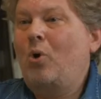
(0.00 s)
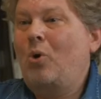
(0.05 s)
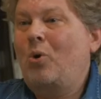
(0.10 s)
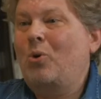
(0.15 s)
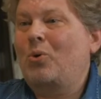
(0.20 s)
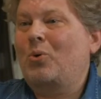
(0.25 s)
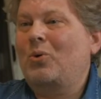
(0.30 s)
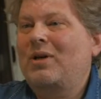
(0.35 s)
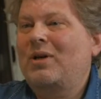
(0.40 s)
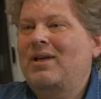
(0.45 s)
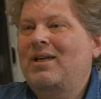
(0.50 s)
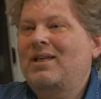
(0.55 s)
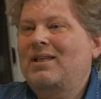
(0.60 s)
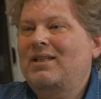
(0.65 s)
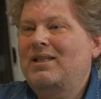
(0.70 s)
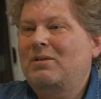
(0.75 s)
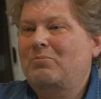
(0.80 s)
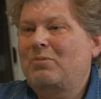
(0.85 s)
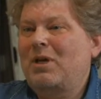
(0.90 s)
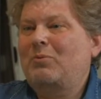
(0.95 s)
Oh,
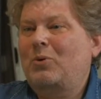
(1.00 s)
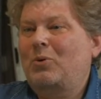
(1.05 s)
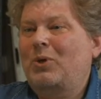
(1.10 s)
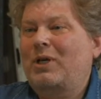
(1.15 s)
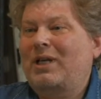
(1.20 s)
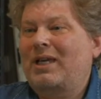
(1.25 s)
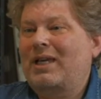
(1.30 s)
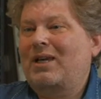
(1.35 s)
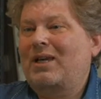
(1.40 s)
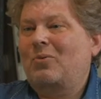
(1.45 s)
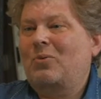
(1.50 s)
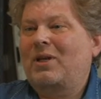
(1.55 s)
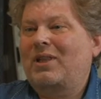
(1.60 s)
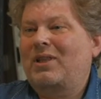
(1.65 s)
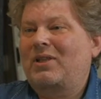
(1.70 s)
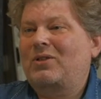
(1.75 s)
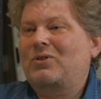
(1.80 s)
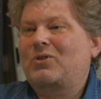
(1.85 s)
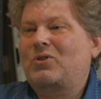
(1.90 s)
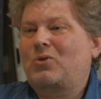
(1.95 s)
then maybe we could get one
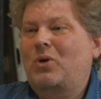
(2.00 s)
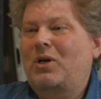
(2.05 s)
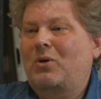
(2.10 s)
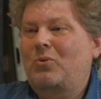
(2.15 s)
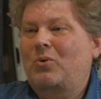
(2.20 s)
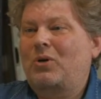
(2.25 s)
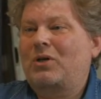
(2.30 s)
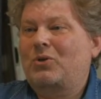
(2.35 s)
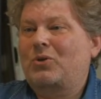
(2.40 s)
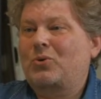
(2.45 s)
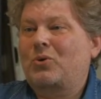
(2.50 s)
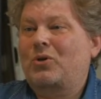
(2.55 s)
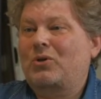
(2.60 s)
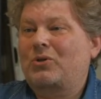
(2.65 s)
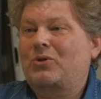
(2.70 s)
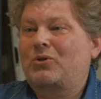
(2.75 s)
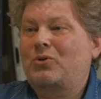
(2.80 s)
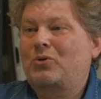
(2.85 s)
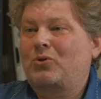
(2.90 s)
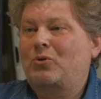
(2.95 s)
of those
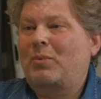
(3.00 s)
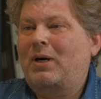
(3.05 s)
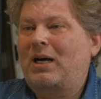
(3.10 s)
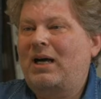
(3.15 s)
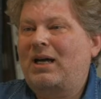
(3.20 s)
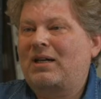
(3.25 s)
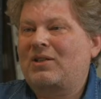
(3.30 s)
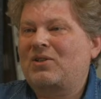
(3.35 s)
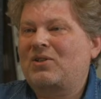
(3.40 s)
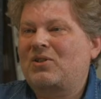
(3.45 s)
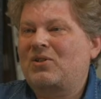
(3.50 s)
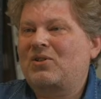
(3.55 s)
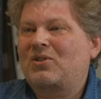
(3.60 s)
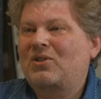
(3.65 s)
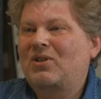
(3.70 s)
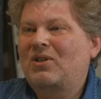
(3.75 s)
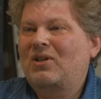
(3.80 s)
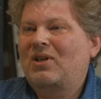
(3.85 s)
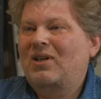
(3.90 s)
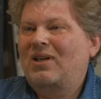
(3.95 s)
21-drawer
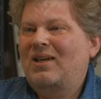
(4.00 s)
toolboxes.